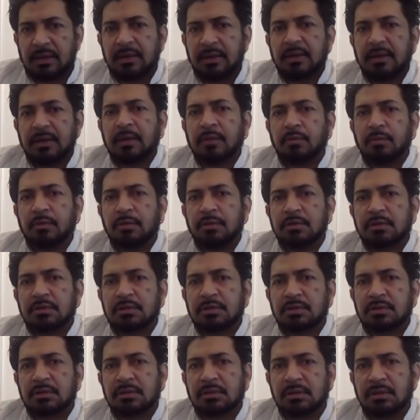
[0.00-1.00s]
It
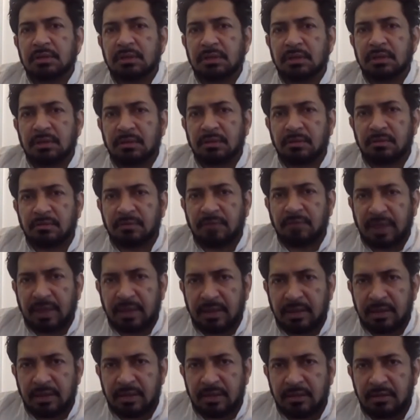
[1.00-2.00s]
was
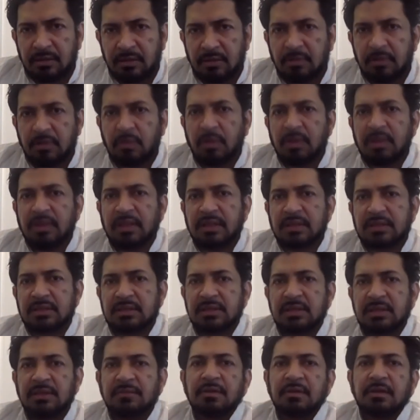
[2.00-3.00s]
the only one that's
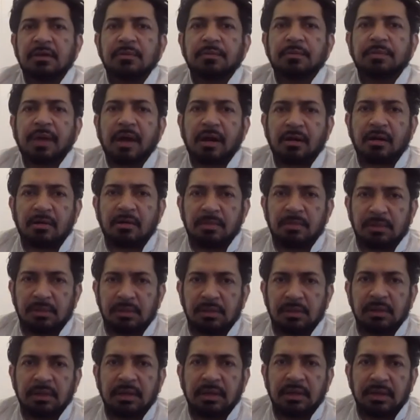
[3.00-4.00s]
even
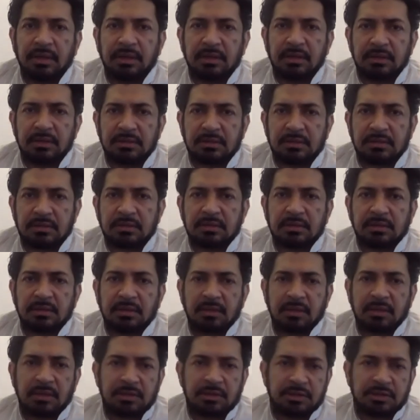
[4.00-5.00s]
comparable is
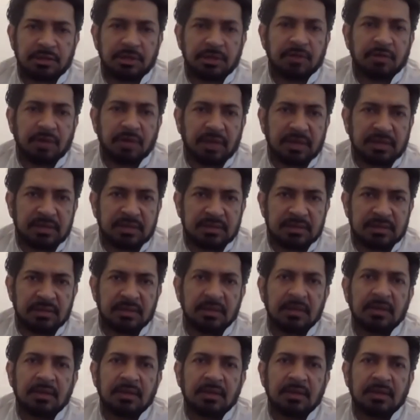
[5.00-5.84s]
the Shingrix,